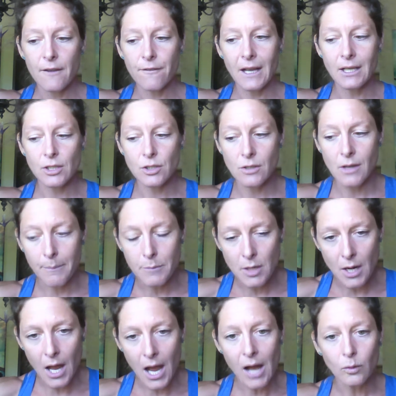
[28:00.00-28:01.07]
if I
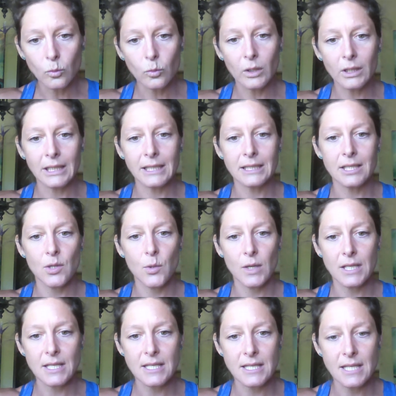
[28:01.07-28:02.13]
am not willing to
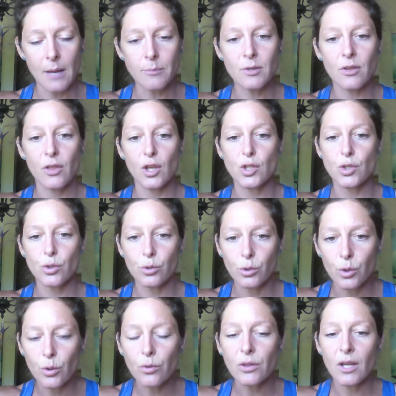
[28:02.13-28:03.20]
accept the
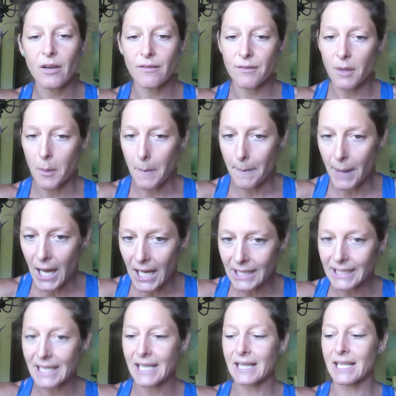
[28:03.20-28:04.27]
truth of the
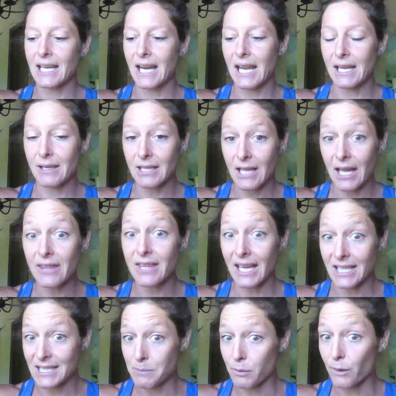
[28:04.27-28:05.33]
body
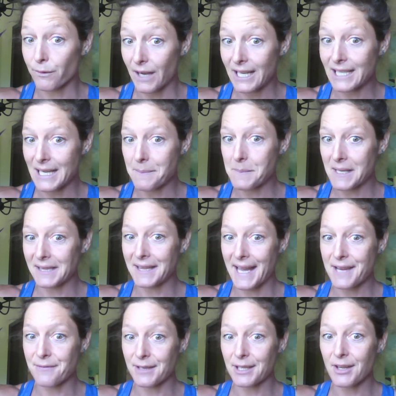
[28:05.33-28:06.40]
that is providing me
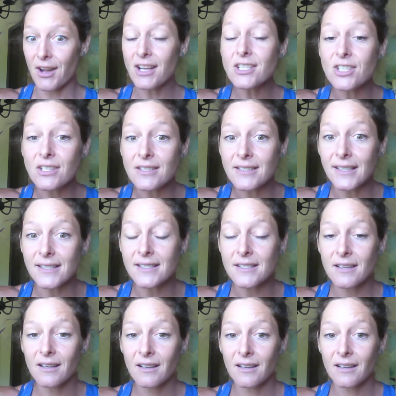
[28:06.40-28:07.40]
life and consciousness.